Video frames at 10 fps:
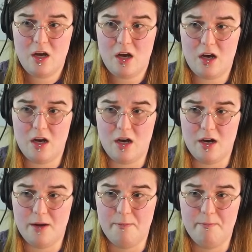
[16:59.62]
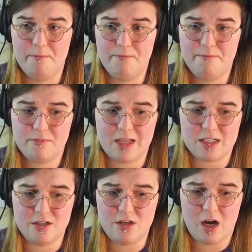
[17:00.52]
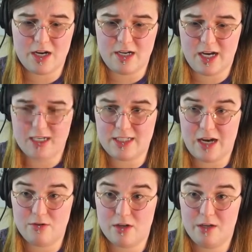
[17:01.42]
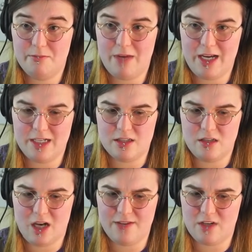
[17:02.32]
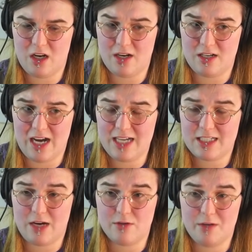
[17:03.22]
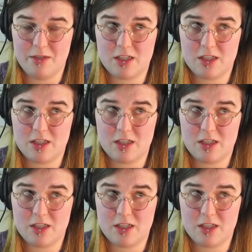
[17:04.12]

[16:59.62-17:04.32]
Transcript: um that's not a nice outcome and it's not even not a nice outcome it's